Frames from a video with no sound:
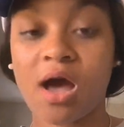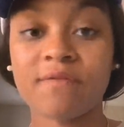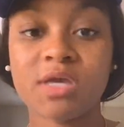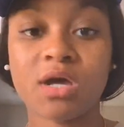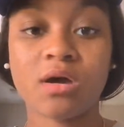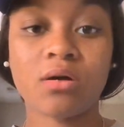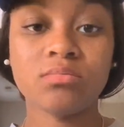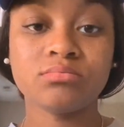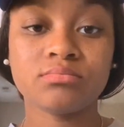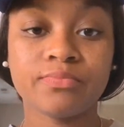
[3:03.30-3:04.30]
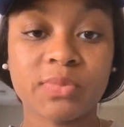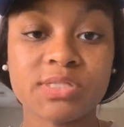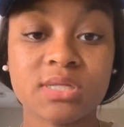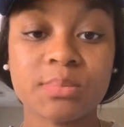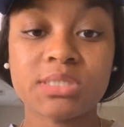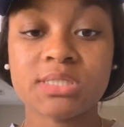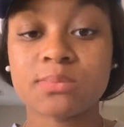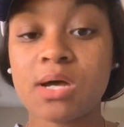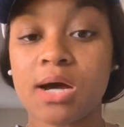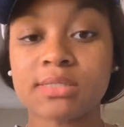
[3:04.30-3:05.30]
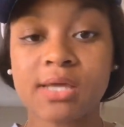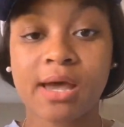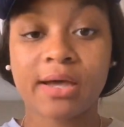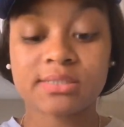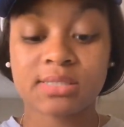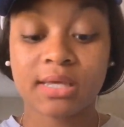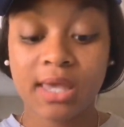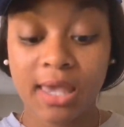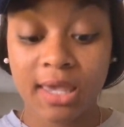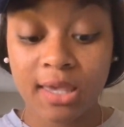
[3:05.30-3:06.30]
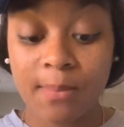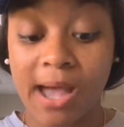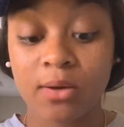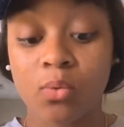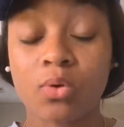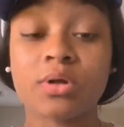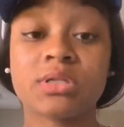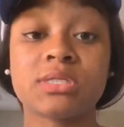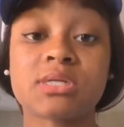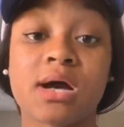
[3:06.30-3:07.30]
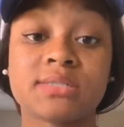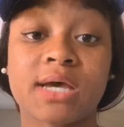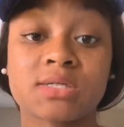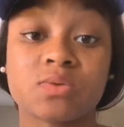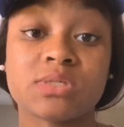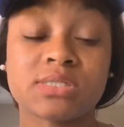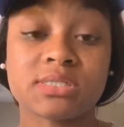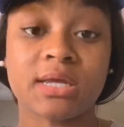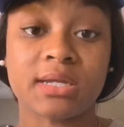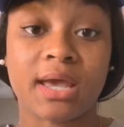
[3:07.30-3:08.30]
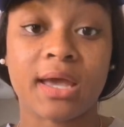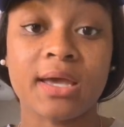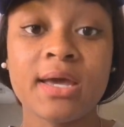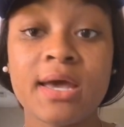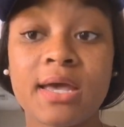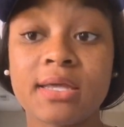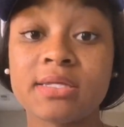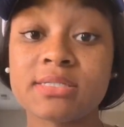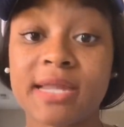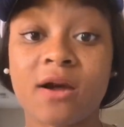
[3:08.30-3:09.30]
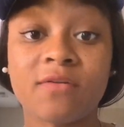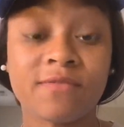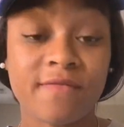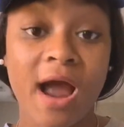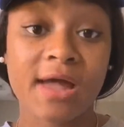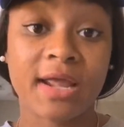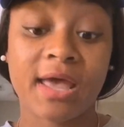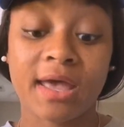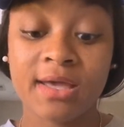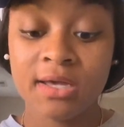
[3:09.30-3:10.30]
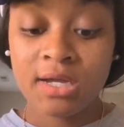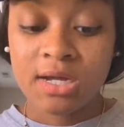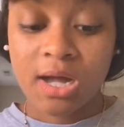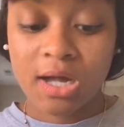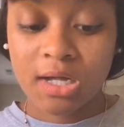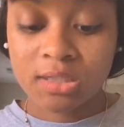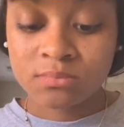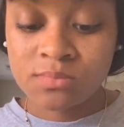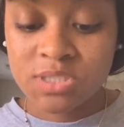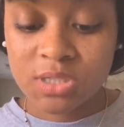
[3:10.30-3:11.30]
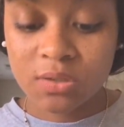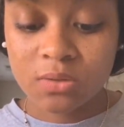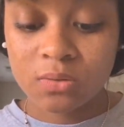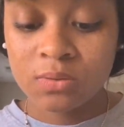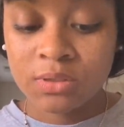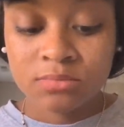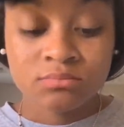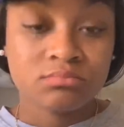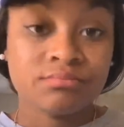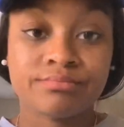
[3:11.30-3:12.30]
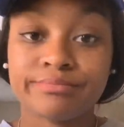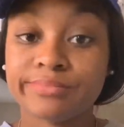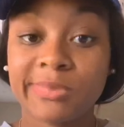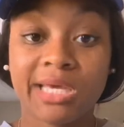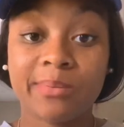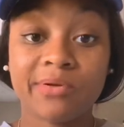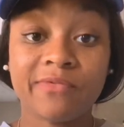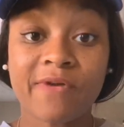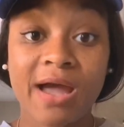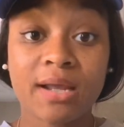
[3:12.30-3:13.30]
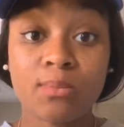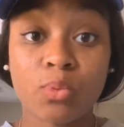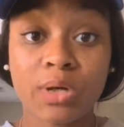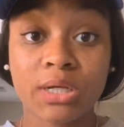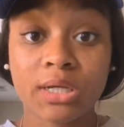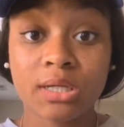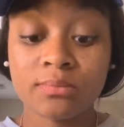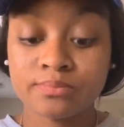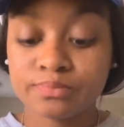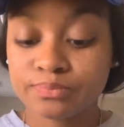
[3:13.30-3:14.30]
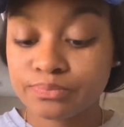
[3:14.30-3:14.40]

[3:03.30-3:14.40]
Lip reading: Aveo astigmatism contacts. They came, I ordered these contacts on Sunday. It is now Friday. So came here Friday morning.